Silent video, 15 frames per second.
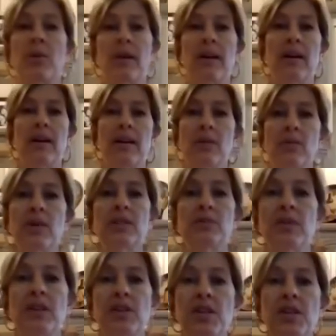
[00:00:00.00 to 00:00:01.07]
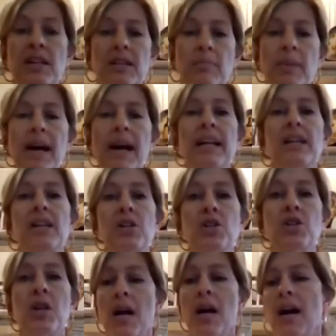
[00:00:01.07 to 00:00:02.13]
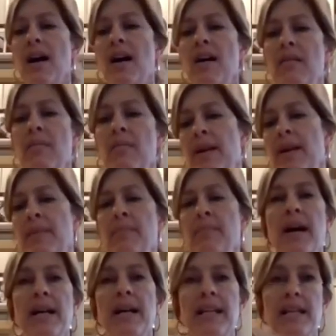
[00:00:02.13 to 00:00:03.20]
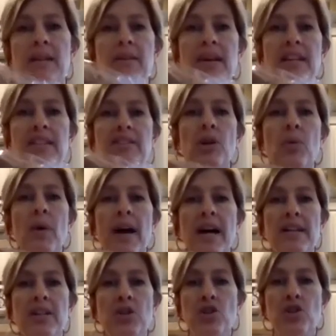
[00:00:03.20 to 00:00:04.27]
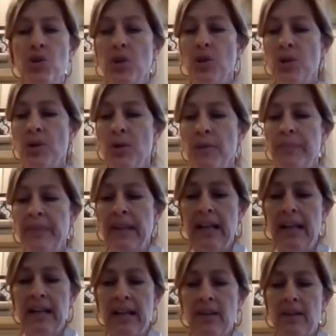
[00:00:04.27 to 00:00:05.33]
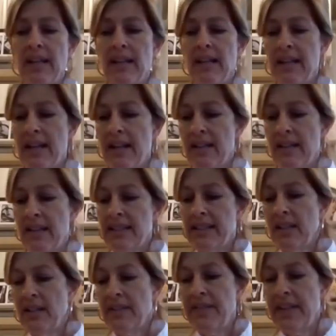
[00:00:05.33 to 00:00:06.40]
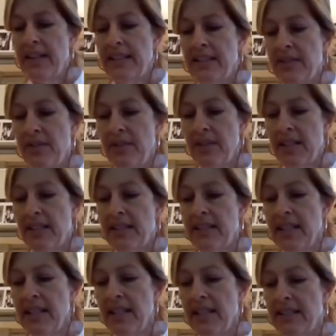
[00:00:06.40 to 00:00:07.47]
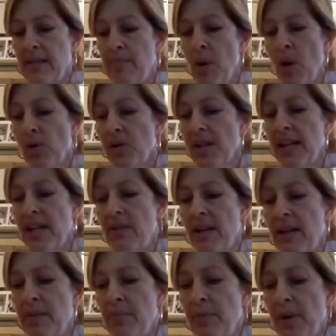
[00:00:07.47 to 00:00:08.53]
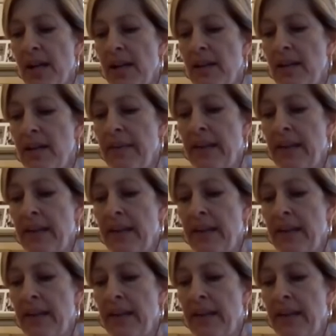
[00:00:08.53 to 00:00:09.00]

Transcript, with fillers: know, uh, you always want to check the package. Um, and mine here has no added sugar, and I'll get it out of the cellophane so you could see it. It's a multi-grain bread